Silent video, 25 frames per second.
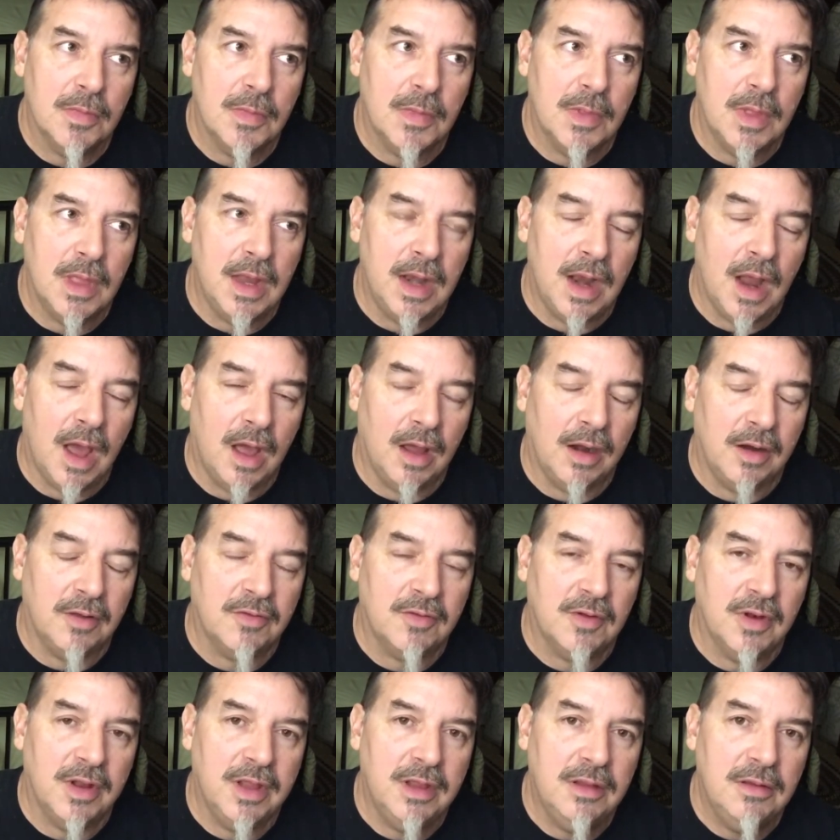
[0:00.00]
And
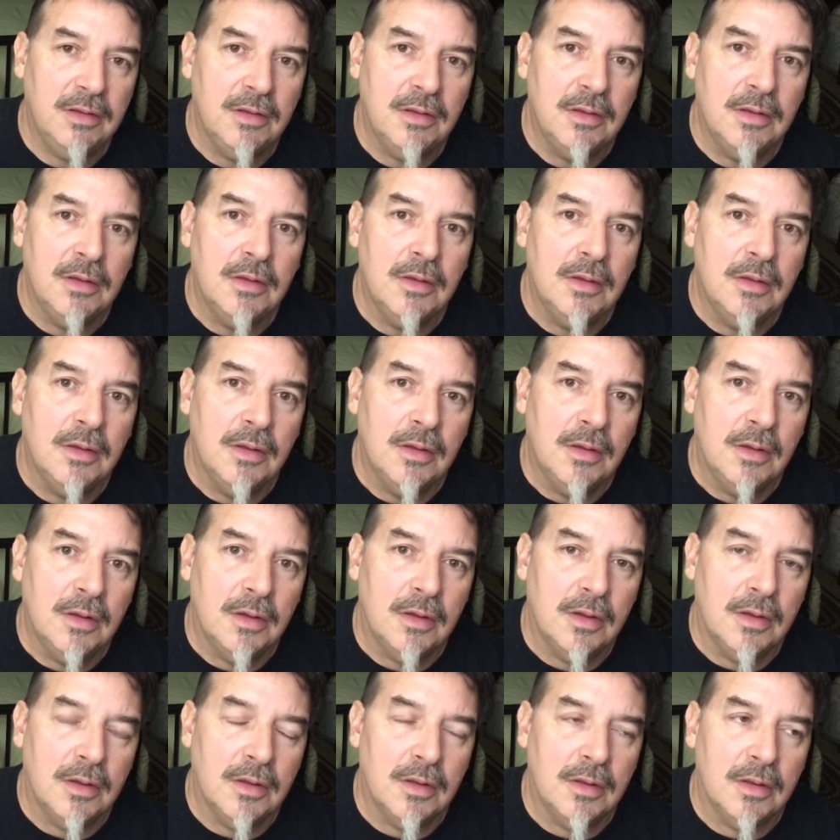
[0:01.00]
honestly,
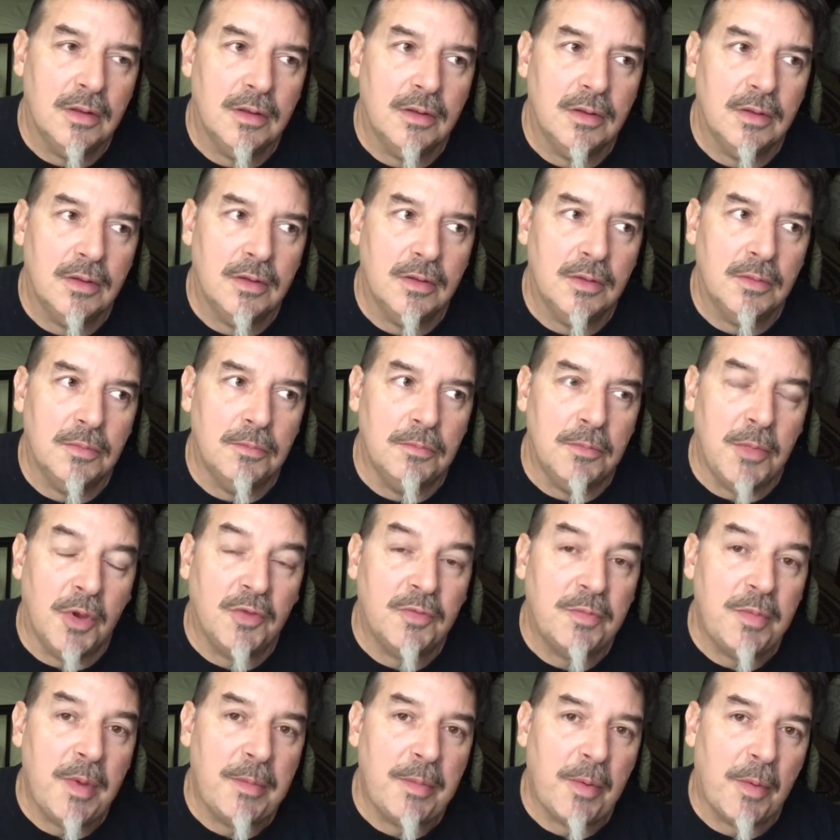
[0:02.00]

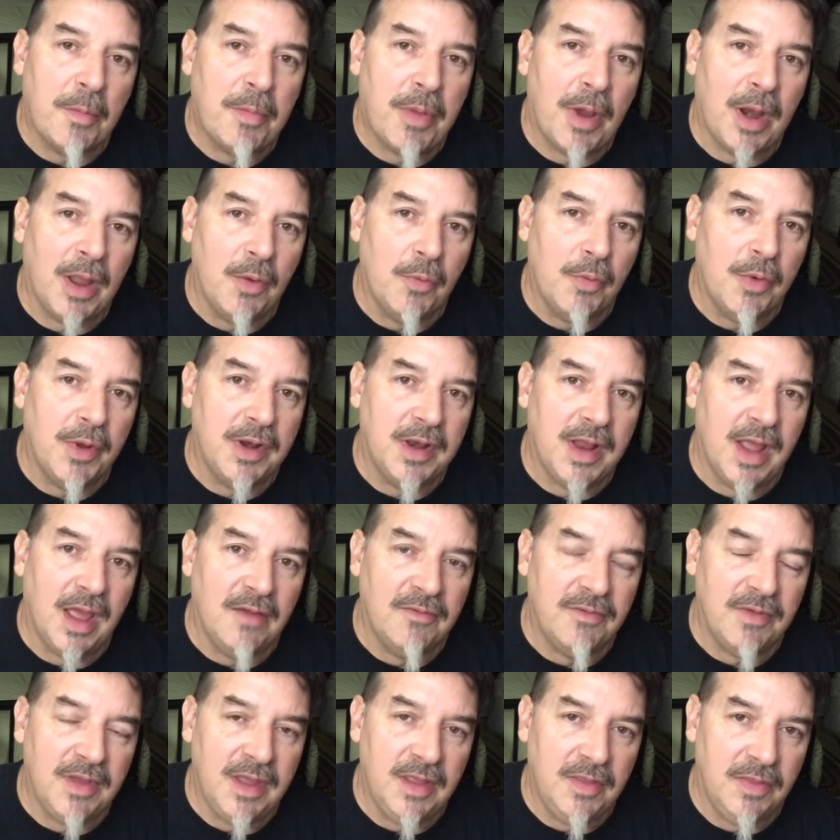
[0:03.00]
most people probably wouldn't
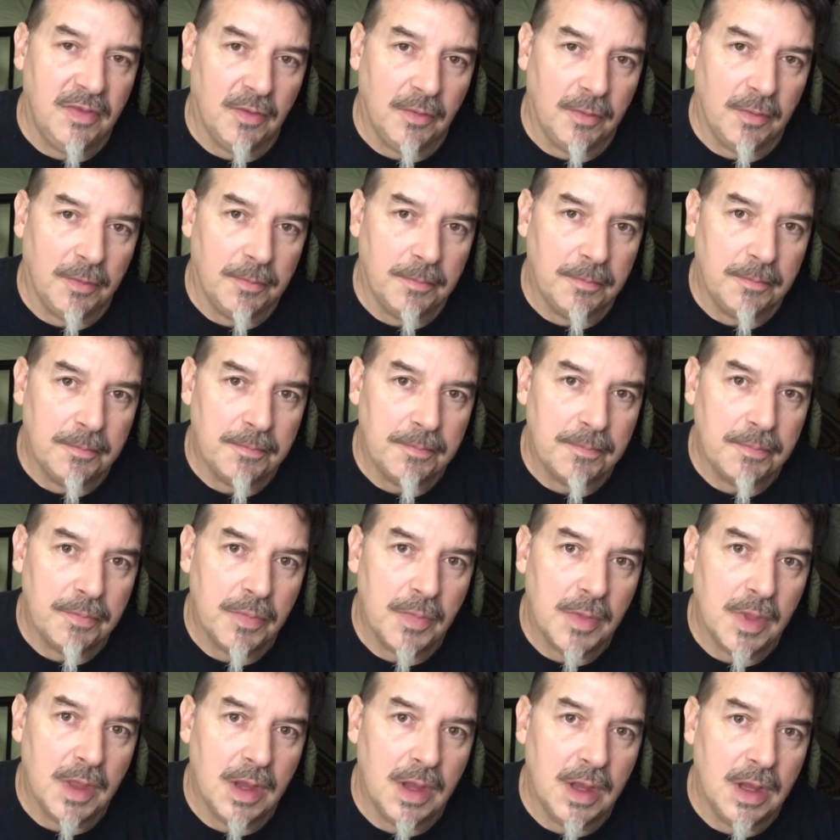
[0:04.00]
have either.
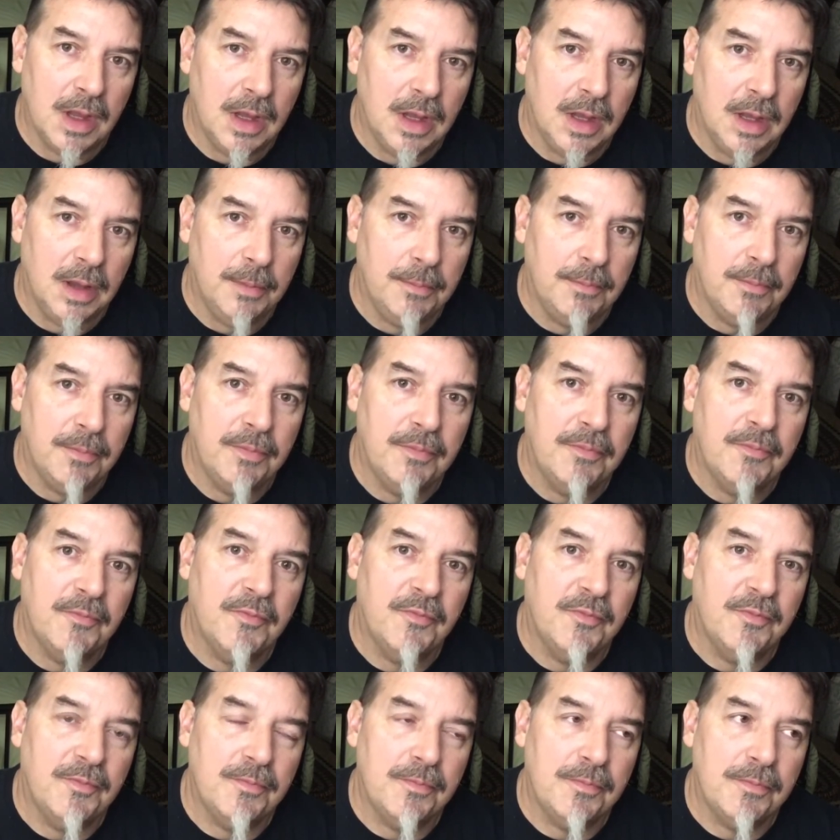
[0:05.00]
Some
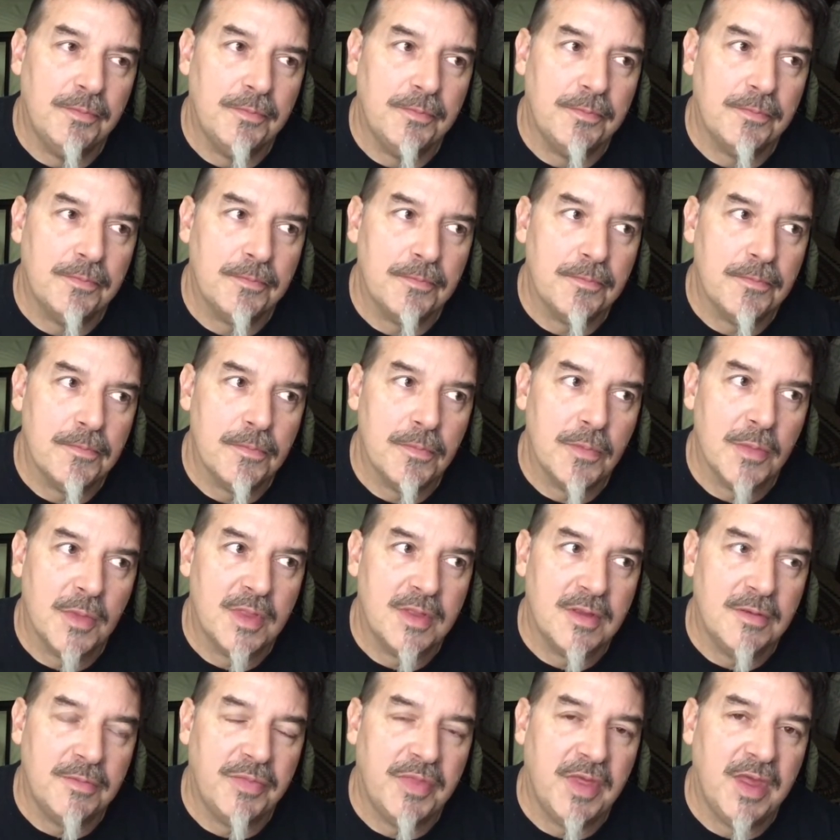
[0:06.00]

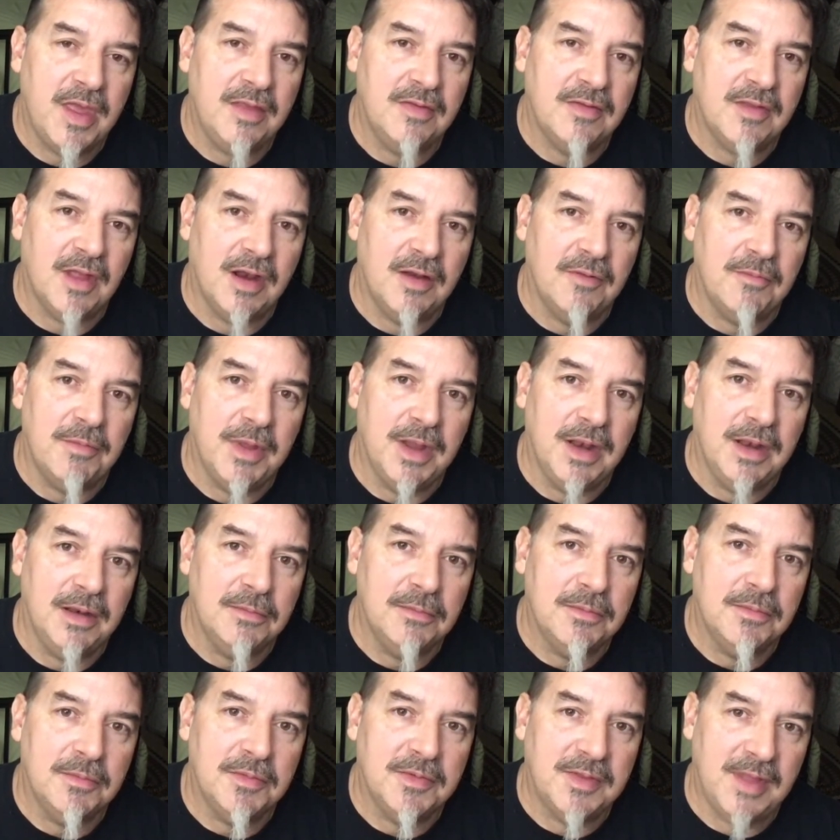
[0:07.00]
things that have been
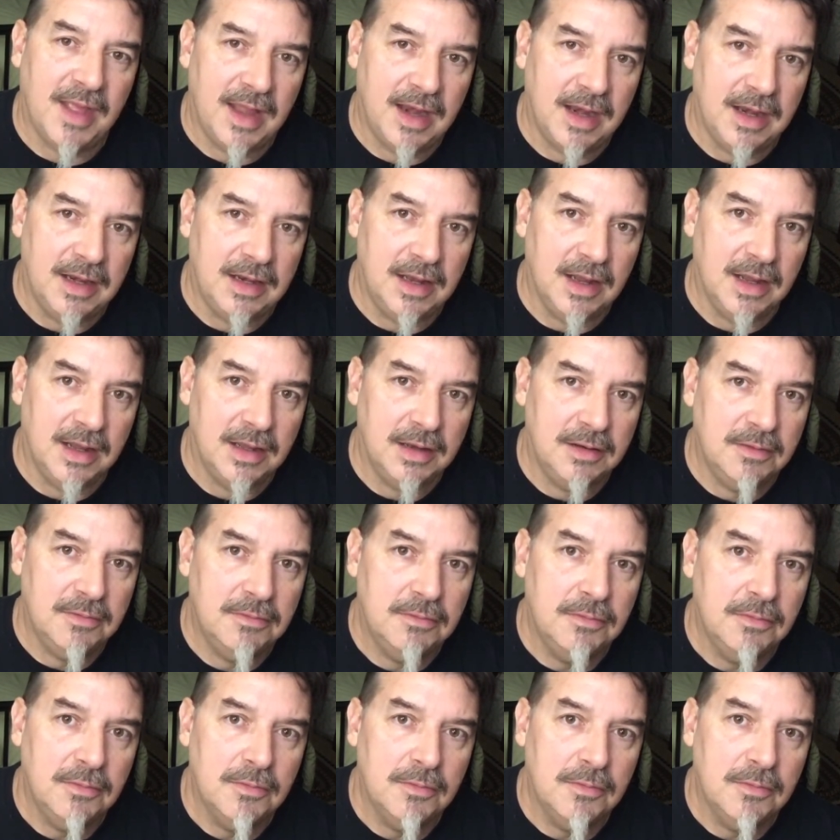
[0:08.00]
said and done,